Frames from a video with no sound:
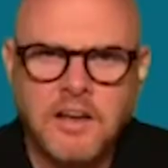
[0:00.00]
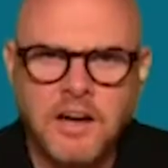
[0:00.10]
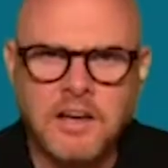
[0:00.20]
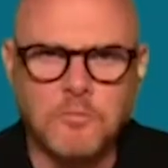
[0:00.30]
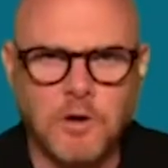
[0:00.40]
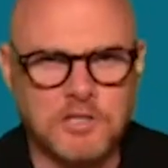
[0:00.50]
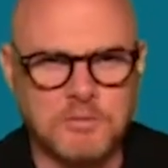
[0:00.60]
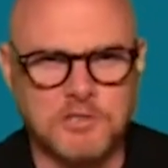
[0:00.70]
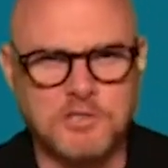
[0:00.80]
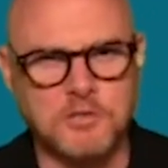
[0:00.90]
Hi,
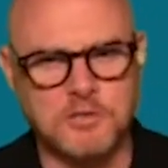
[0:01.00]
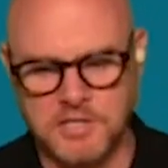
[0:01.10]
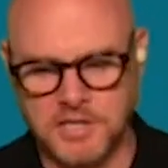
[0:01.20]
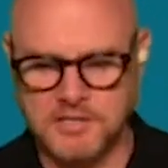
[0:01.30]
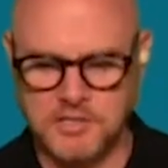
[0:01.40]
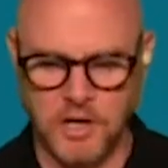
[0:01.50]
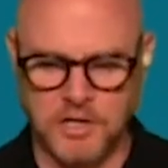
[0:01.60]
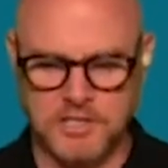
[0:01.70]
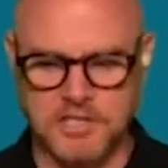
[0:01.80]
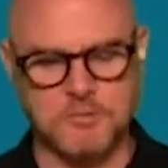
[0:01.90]
welcome to Tuesday
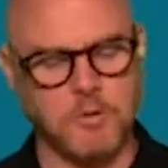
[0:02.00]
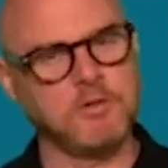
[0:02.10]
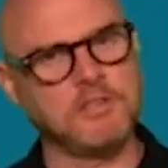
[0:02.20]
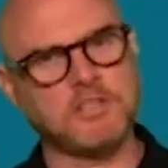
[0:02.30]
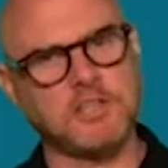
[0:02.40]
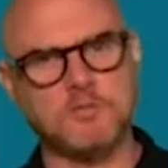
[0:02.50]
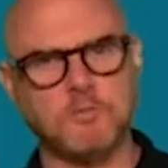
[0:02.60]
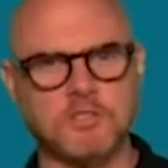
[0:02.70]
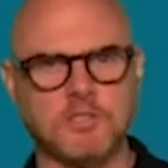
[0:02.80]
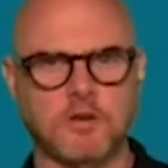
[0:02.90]
Talkies, where we discuss
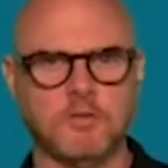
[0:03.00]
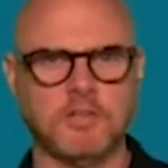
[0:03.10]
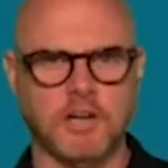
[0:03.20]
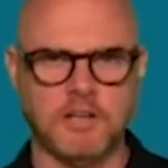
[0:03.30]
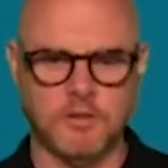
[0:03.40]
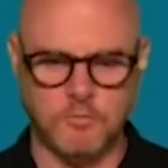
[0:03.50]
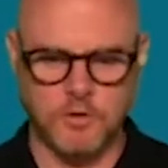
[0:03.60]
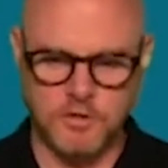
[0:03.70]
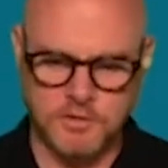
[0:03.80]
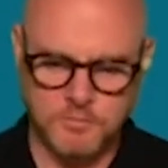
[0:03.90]
what's going on in the
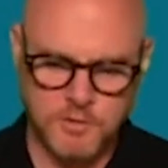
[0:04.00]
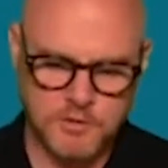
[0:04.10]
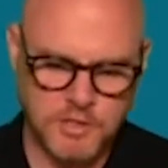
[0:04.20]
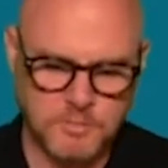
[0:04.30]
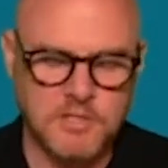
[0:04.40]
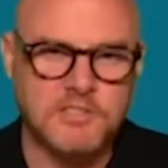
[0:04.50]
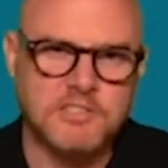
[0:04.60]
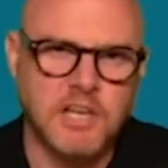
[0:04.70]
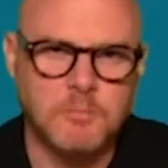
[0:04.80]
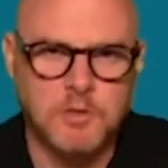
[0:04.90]
world of music
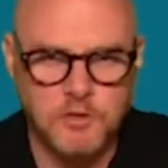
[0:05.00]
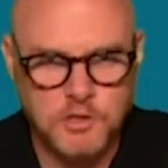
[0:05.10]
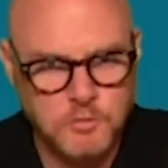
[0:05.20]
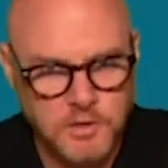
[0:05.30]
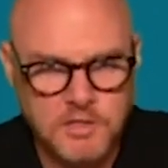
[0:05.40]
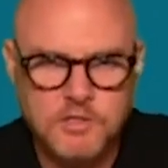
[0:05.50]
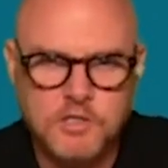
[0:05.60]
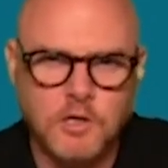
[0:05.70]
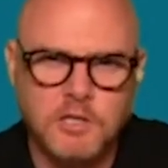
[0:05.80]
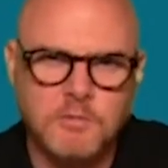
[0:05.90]
business. I'm Peter Schwing, and
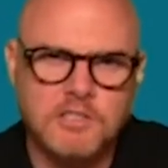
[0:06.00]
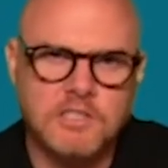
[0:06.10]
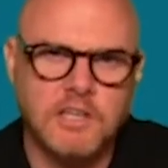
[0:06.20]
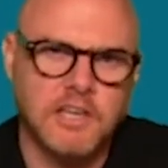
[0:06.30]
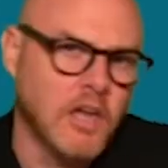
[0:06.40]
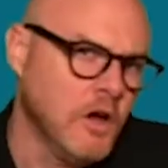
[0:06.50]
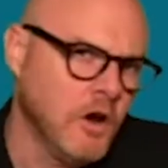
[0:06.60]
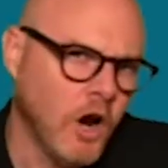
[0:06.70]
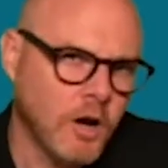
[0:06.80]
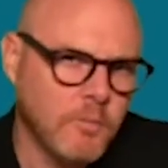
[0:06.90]
joining me today
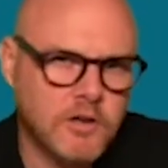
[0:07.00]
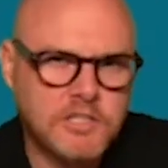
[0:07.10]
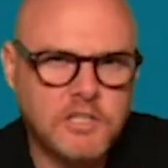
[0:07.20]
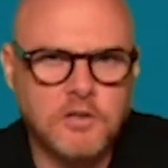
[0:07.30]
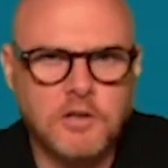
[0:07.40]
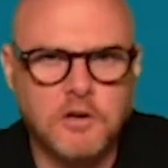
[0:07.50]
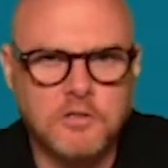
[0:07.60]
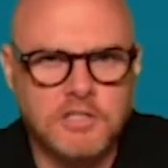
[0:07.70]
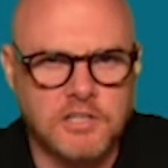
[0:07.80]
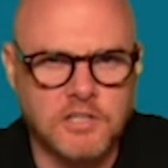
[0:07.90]
are my
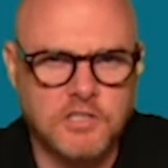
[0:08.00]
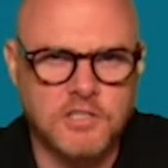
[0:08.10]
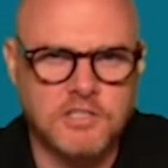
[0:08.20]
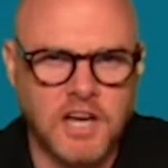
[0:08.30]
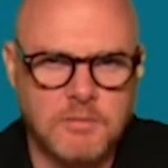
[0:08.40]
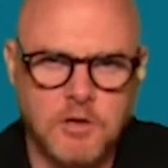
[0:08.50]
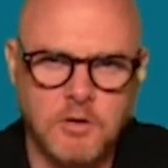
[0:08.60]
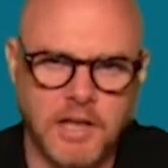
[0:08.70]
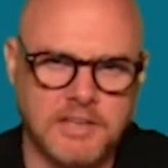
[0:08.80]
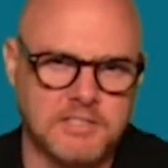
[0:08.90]
co-hosts Aisha Adamo
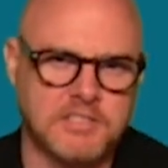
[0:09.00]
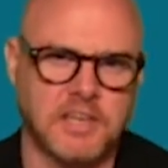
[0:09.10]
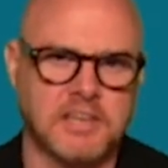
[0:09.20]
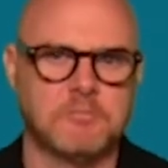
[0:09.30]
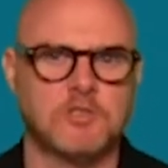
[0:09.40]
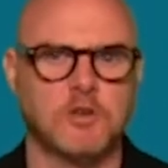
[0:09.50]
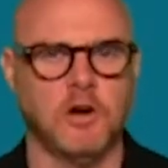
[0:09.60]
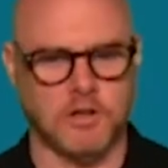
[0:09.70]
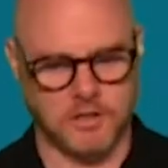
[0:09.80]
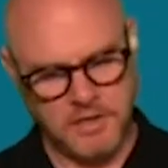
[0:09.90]
and Sam
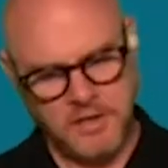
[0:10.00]
Tall.